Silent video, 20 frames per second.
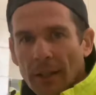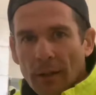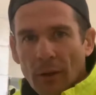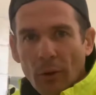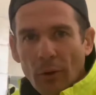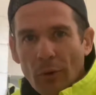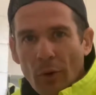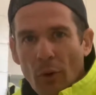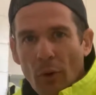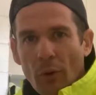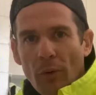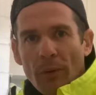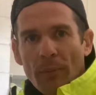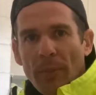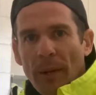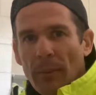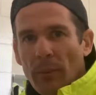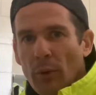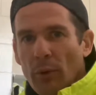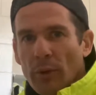All the
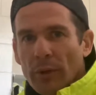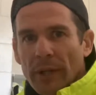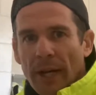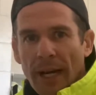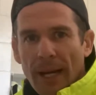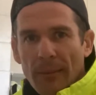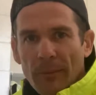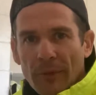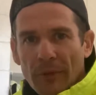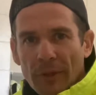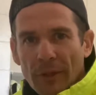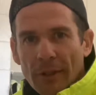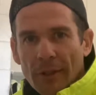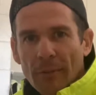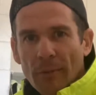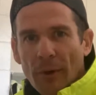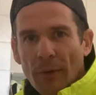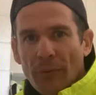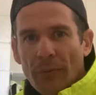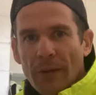people who came
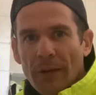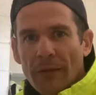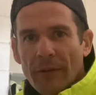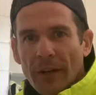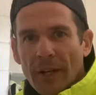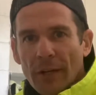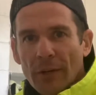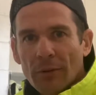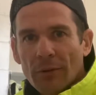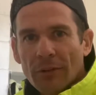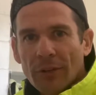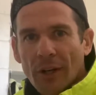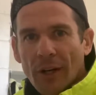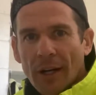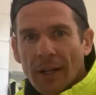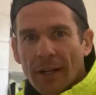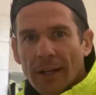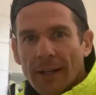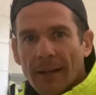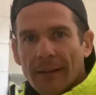to my free event here in
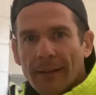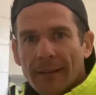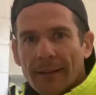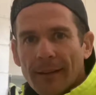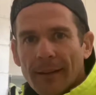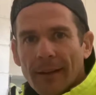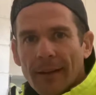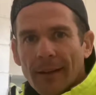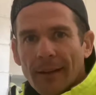Thailand,